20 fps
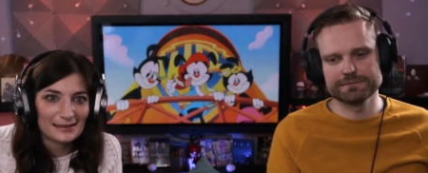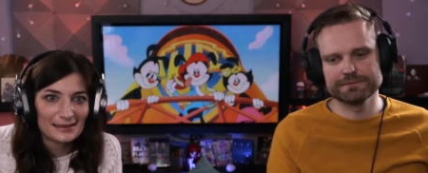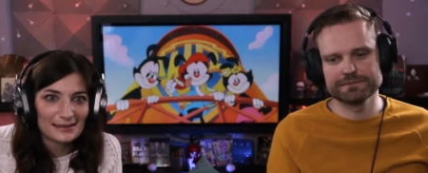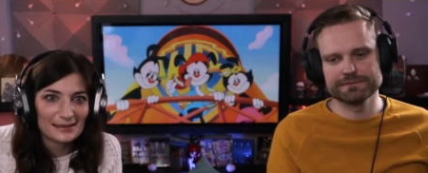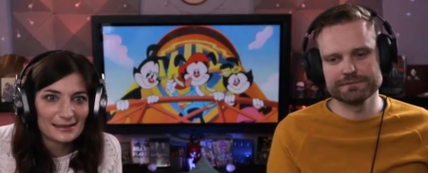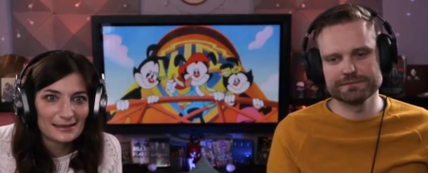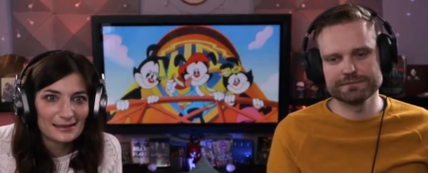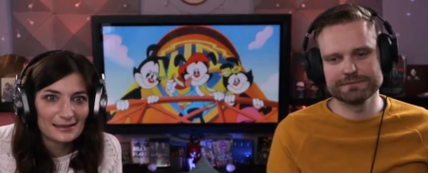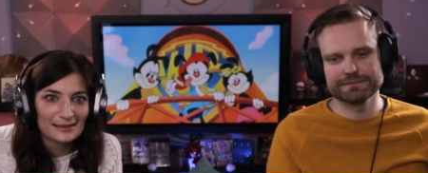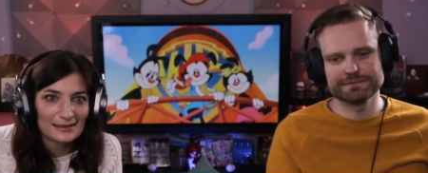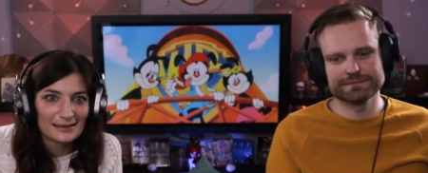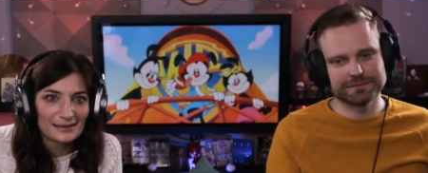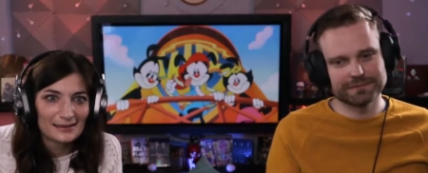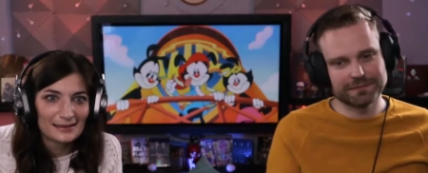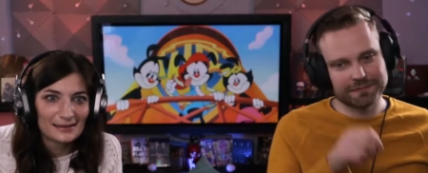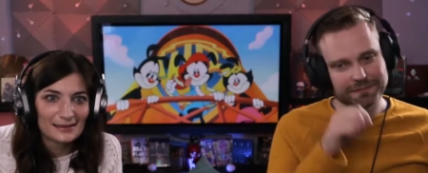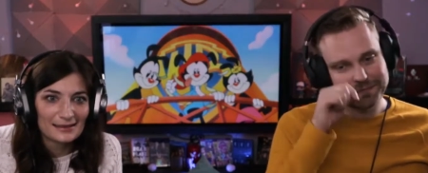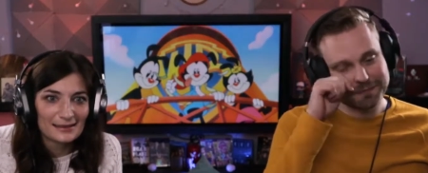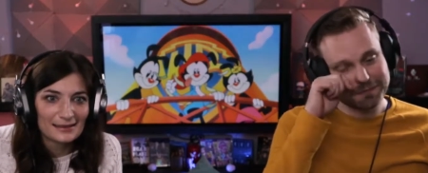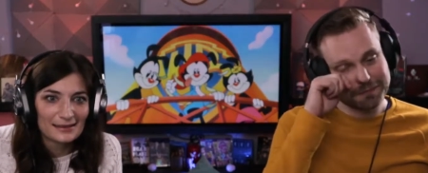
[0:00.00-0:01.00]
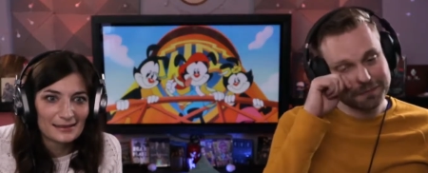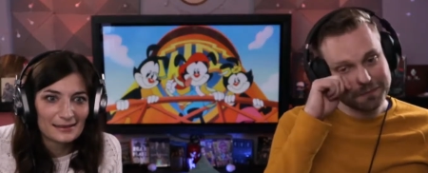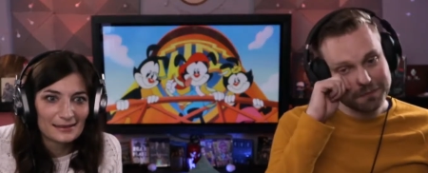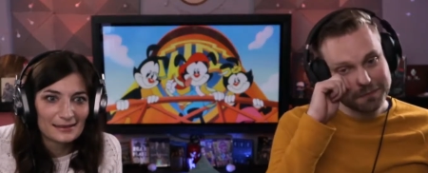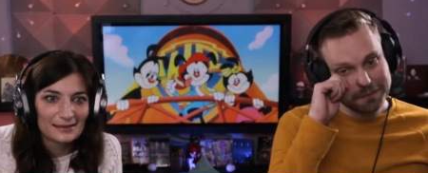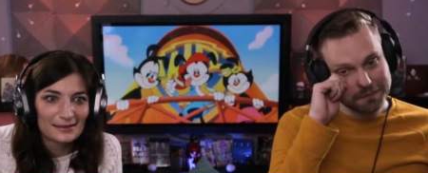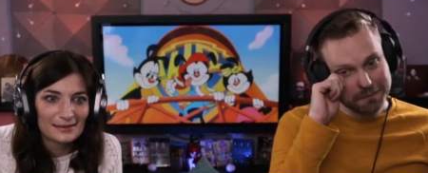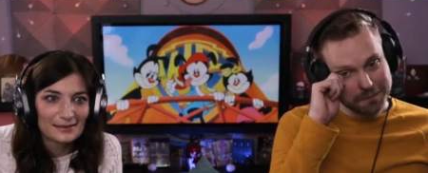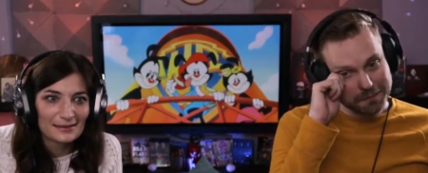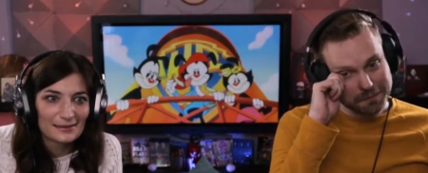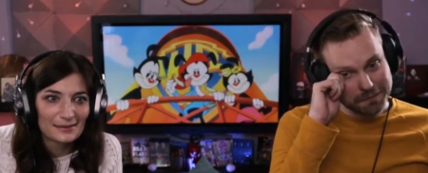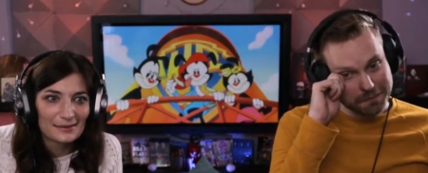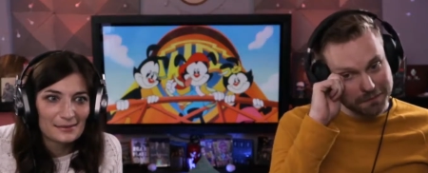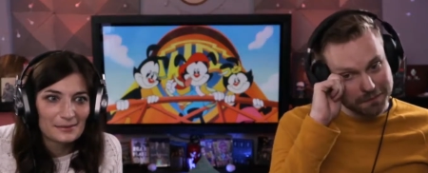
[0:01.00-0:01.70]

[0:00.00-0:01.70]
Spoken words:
Nothing is said.